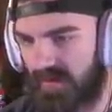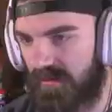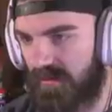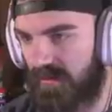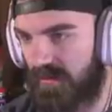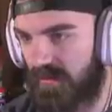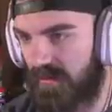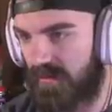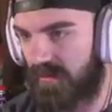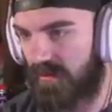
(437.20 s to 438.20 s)

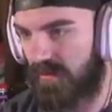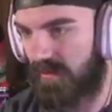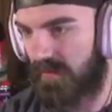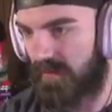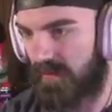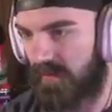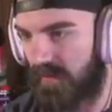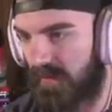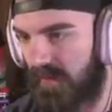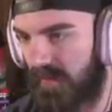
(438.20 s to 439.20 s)

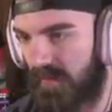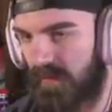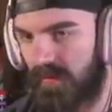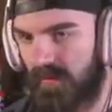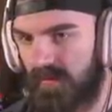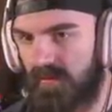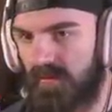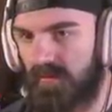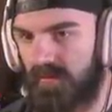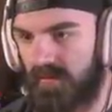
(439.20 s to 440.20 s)

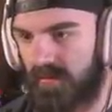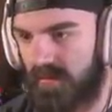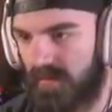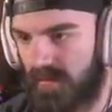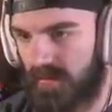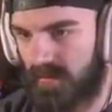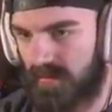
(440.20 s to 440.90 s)
Nothing is said.